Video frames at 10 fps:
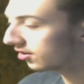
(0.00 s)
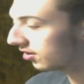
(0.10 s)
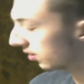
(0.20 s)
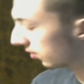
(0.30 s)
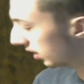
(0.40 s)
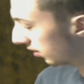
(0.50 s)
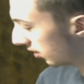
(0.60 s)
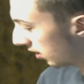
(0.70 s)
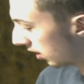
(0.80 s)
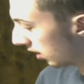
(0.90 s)
series
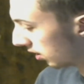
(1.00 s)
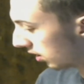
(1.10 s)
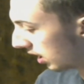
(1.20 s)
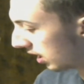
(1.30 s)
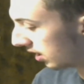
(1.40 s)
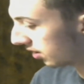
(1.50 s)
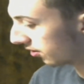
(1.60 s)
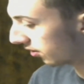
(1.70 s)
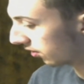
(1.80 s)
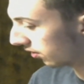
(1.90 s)

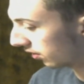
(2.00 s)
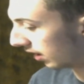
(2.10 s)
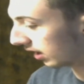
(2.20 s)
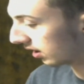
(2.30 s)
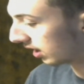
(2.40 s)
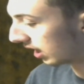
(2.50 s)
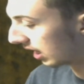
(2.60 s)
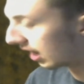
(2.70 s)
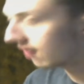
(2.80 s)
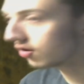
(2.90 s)
is, like,
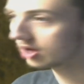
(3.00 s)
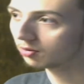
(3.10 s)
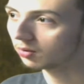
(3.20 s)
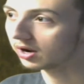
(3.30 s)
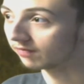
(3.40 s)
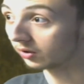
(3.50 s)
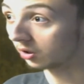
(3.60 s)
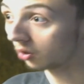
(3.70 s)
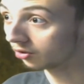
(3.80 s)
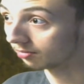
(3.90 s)
in every shape and way, very
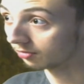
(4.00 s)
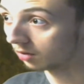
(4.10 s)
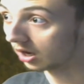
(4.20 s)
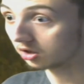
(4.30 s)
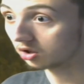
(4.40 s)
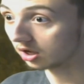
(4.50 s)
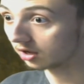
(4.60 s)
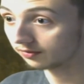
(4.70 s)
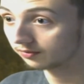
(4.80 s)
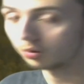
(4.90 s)
wholesome to watch
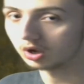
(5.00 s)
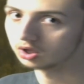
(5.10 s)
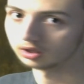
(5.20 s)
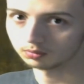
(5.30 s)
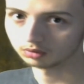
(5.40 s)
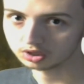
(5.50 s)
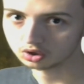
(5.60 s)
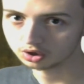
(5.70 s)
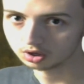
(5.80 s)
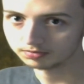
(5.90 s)
if watching, like,
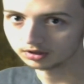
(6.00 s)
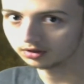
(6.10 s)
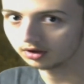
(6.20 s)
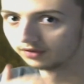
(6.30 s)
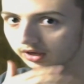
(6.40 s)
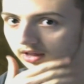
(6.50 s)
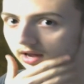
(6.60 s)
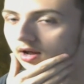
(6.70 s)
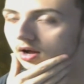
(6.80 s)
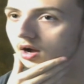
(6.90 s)
relationships and stuff like
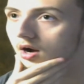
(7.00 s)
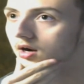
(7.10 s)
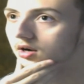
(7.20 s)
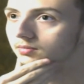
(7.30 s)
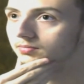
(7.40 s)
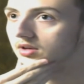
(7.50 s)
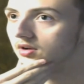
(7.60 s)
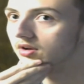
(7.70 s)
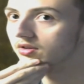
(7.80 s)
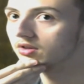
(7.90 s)
that.
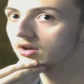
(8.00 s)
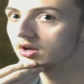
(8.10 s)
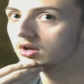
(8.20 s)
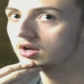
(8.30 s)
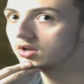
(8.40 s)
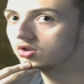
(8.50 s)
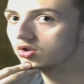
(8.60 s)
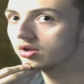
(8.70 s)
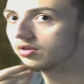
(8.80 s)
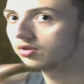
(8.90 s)
Because it's
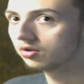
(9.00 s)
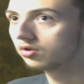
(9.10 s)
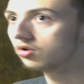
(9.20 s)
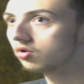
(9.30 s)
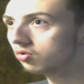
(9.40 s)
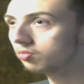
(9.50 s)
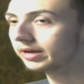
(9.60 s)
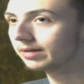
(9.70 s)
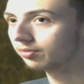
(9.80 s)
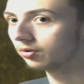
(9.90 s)
just two
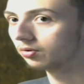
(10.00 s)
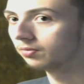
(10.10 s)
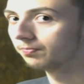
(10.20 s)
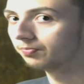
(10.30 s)
people,